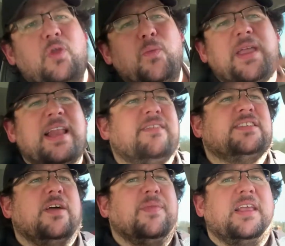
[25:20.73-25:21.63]
we could have
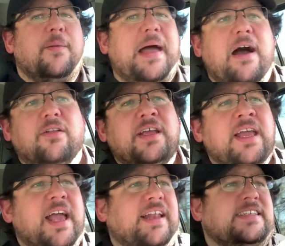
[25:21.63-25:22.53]
something come out
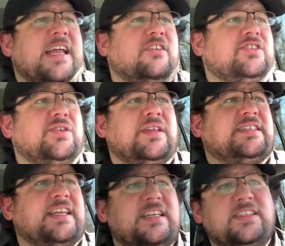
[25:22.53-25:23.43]
in a day or two that
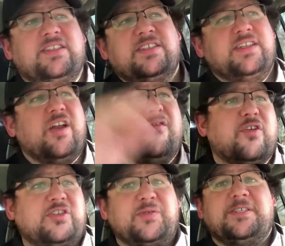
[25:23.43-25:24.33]
says
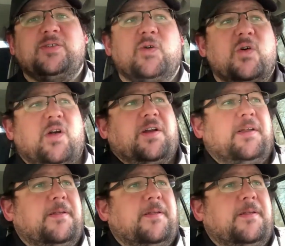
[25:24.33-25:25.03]
Snyderverse restored.